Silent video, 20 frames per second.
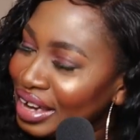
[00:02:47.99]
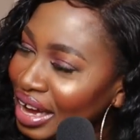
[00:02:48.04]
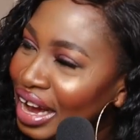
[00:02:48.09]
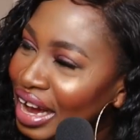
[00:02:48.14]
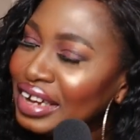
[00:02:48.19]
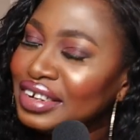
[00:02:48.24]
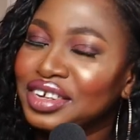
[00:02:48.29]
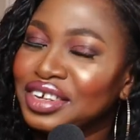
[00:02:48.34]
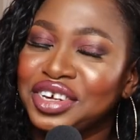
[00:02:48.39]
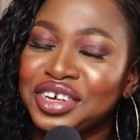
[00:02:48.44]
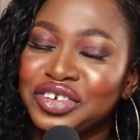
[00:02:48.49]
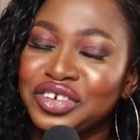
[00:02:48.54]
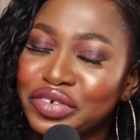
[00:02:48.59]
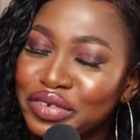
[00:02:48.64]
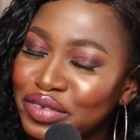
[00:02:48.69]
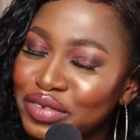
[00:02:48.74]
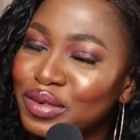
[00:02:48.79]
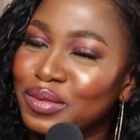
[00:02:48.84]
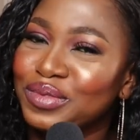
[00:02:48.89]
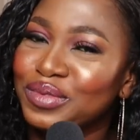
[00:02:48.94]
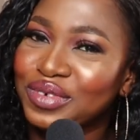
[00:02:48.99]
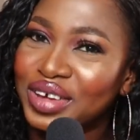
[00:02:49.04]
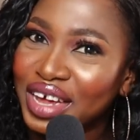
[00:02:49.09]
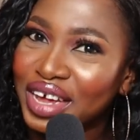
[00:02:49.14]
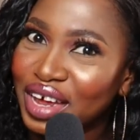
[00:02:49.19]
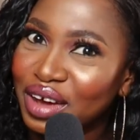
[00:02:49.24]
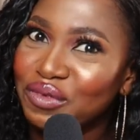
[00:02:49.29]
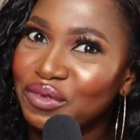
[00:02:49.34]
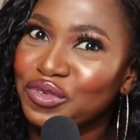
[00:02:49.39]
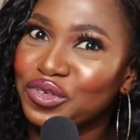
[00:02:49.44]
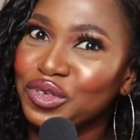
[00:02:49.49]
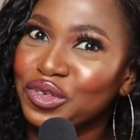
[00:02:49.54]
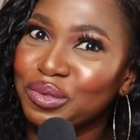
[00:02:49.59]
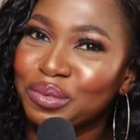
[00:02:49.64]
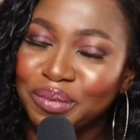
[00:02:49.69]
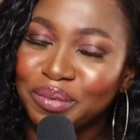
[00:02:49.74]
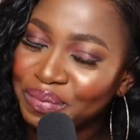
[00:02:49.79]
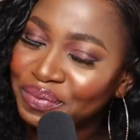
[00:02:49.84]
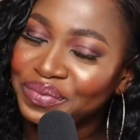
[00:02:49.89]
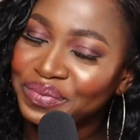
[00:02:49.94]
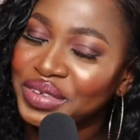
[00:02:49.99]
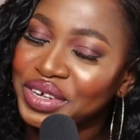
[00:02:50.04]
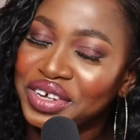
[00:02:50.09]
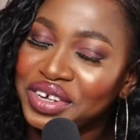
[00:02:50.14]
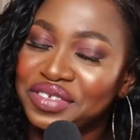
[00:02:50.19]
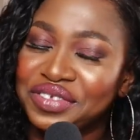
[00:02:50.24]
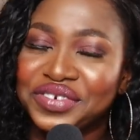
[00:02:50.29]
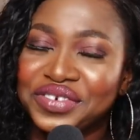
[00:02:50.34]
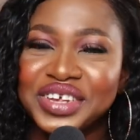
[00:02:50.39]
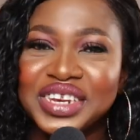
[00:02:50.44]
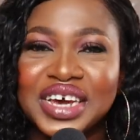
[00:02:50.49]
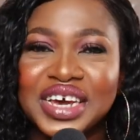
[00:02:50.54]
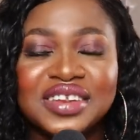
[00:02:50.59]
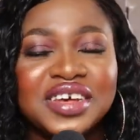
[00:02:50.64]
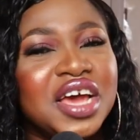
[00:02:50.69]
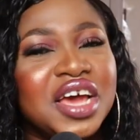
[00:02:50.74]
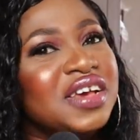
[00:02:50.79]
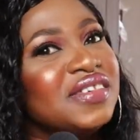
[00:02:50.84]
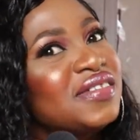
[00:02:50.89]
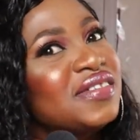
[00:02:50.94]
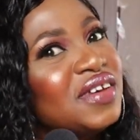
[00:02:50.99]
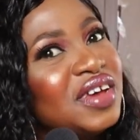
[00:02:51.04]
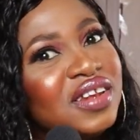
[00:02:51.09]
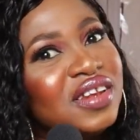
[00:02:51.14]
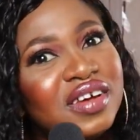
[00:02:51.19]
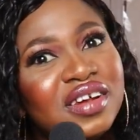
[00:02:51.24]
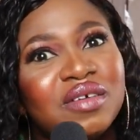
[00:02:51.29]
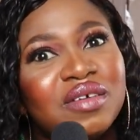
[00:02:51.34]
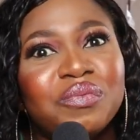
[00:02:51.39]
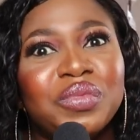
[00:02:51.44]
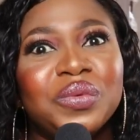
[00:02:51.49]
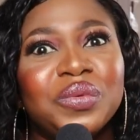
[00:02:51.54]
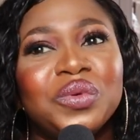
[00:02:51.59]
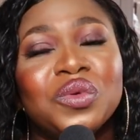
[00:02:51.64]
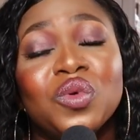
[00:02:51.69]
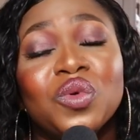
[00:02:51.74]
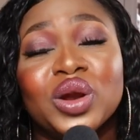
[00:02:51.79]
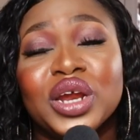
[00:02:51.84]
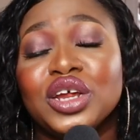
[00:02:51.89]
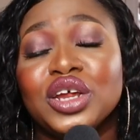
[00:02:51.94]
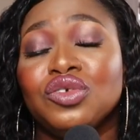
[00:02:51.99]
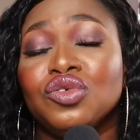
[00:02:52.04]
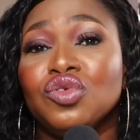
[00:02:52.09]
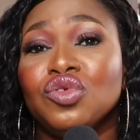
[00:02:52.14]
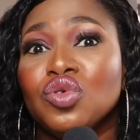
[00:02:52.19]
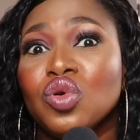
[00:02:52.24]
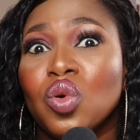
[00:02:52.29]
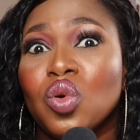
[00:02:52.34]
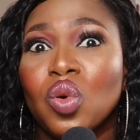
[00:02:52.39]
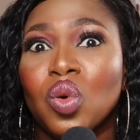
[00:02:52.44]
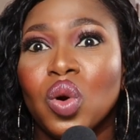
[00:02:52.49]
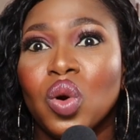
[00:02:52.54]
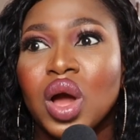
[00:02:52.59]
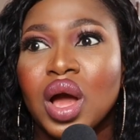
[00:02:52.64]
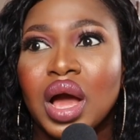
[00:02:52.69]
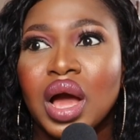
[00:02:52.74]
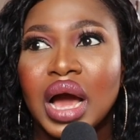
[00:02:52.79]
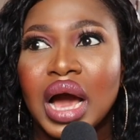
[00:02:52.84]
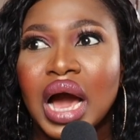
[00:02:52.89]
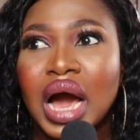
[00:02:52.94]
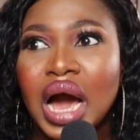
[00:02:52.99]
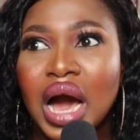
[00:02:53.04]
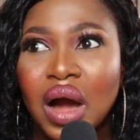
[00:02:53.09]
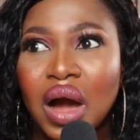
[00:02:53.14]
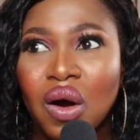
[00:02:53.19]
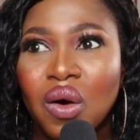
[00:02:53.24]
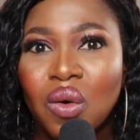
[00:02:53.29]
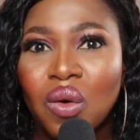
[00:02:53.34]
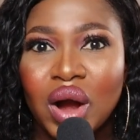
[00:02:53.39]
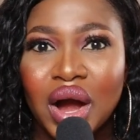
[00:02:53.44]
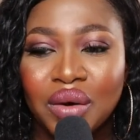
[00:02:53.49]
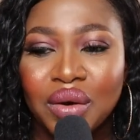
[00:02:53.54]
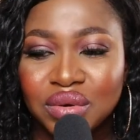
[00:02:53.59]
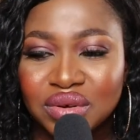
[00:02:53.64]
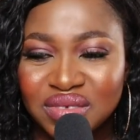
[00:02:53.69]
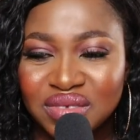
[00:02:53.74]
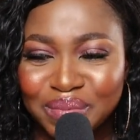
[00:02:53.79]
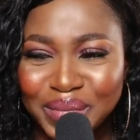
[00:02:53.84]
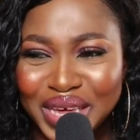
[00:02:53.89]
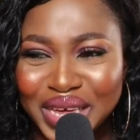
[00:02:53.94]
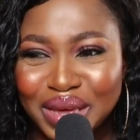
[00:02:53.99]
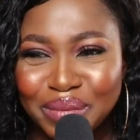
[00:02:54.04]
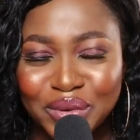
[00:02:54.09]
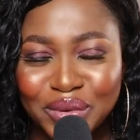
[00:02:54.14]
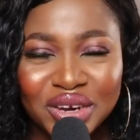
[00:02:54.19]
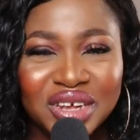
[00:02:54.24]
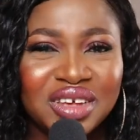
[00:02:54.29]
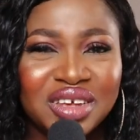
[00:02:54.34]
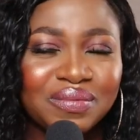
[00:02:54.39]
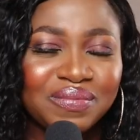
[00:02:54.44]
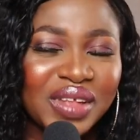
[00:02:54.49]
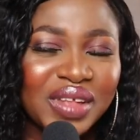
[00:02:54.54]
How did she just come to Ghana? Boom, she's doing that. So a lot of people wanted to know how I was making money.